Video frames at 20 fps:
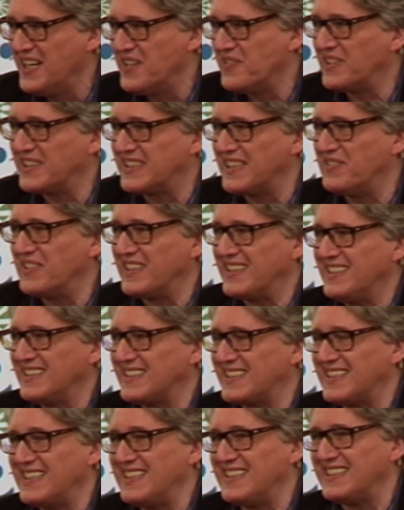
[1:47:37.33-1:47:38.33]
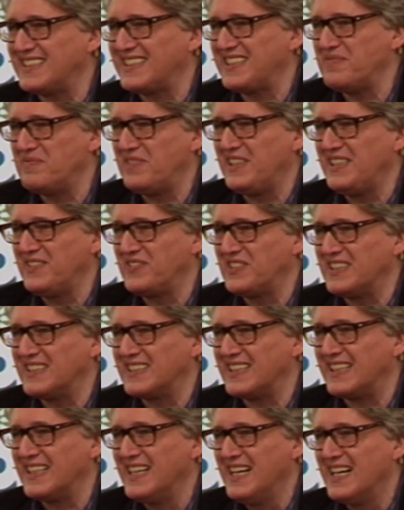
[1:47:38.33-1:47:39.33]
Whatever he says, he believes in
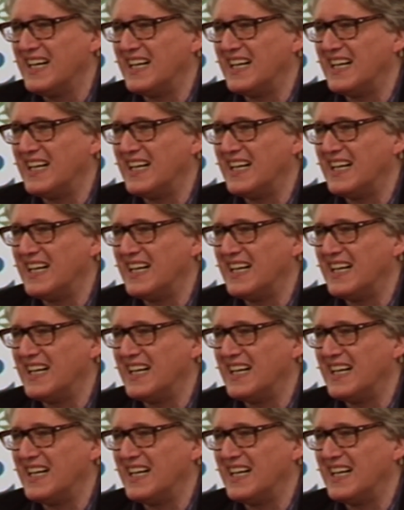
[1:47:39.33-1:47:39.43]
that.